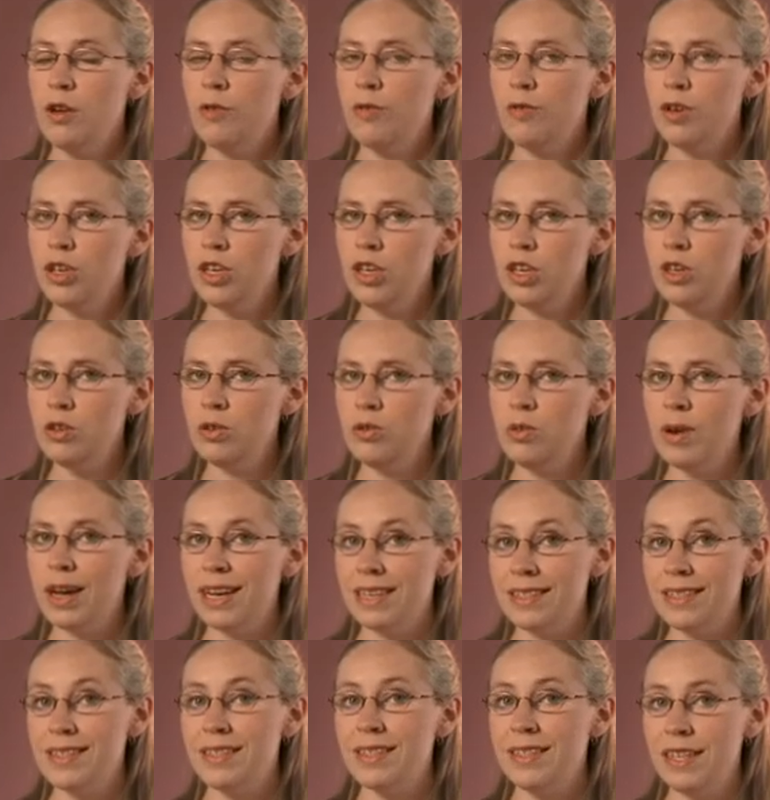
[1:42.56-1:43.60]
For you,
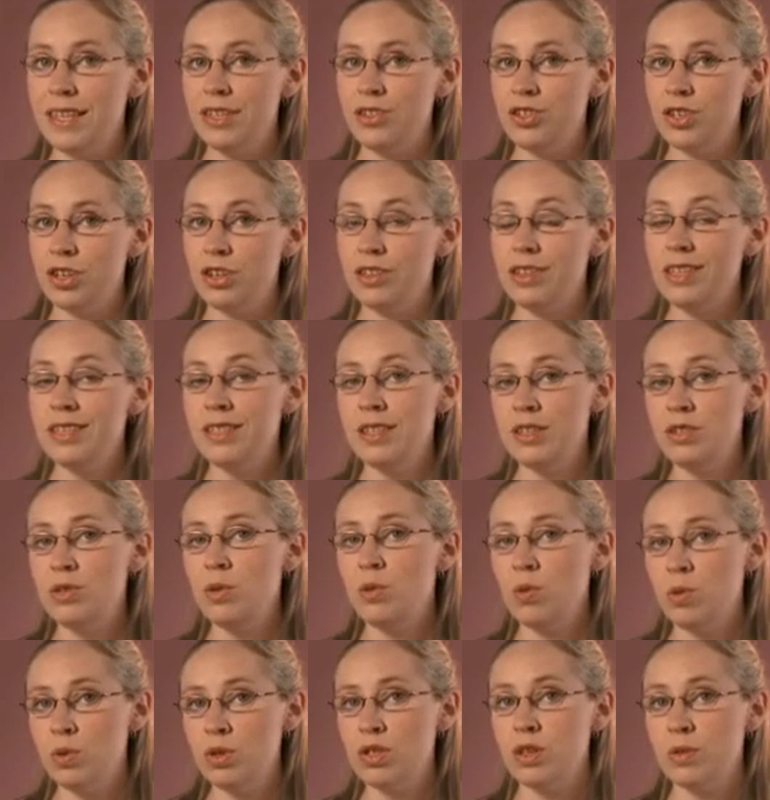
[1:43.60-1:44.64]
as the teacher, this is
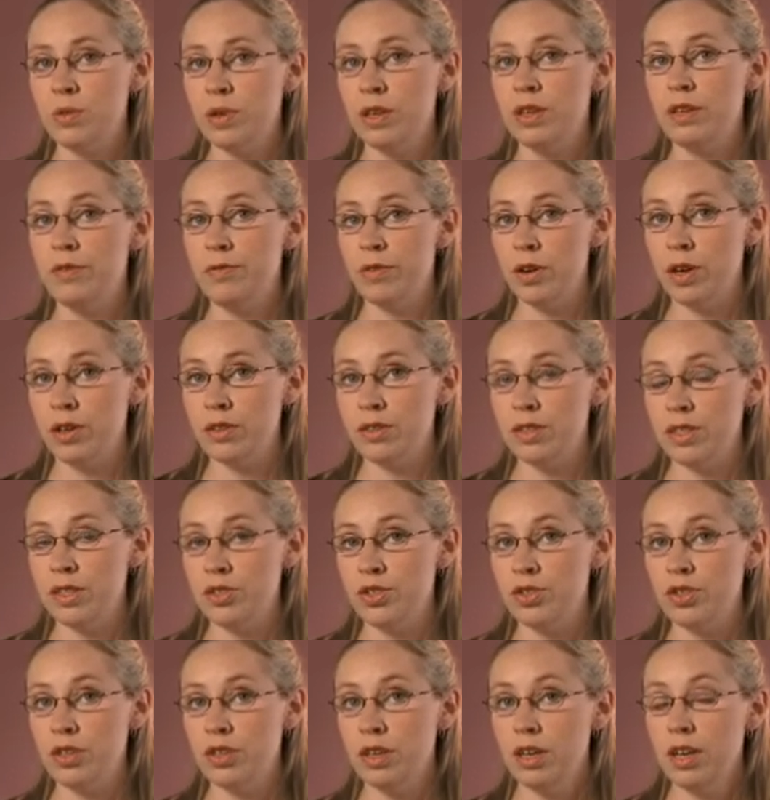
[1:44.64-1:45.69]
also an
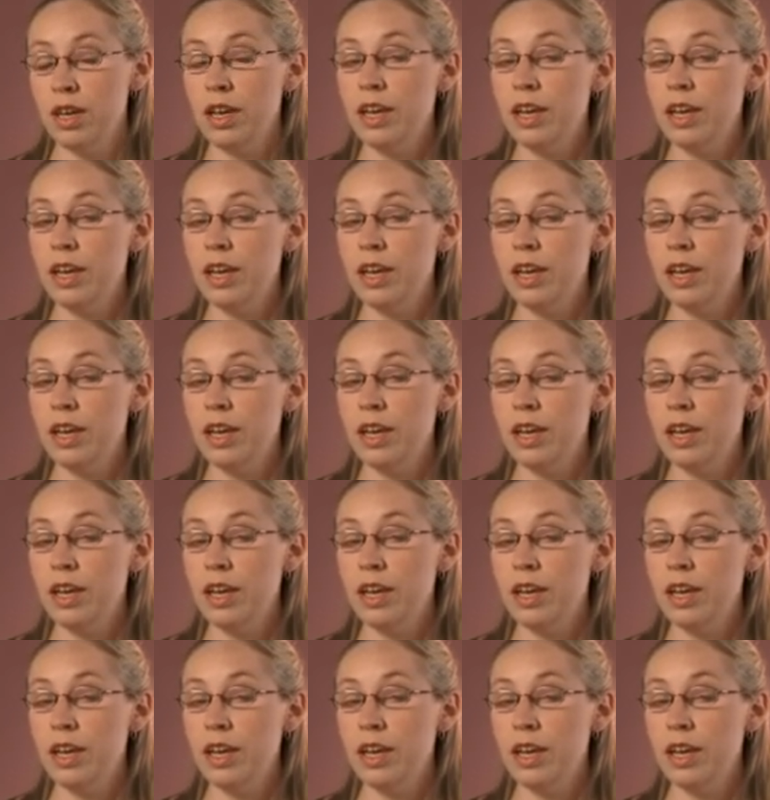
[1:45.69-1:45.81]
advantage.